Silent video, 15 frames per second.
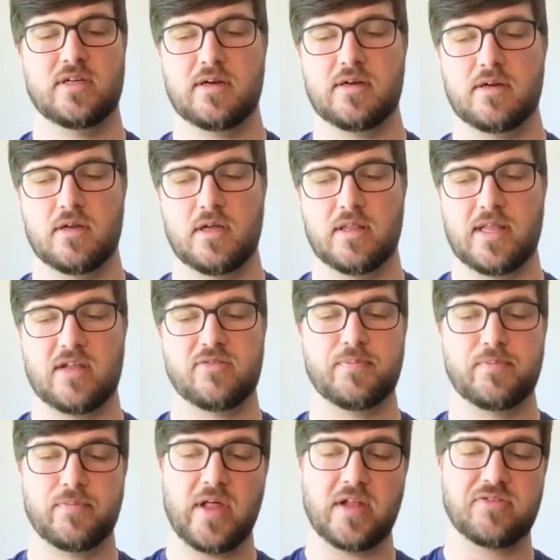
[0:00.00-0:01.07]
And that's
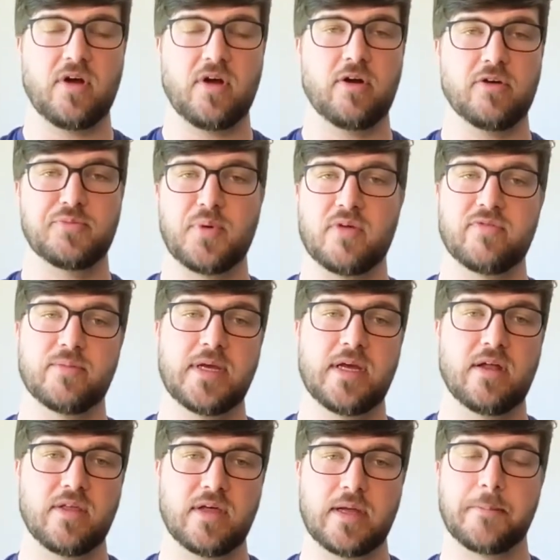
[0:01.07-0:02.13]
the hardest part for
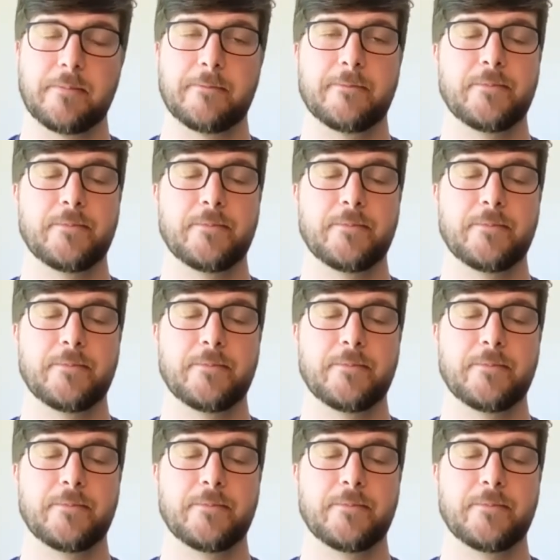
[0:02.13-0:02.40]
me, I think.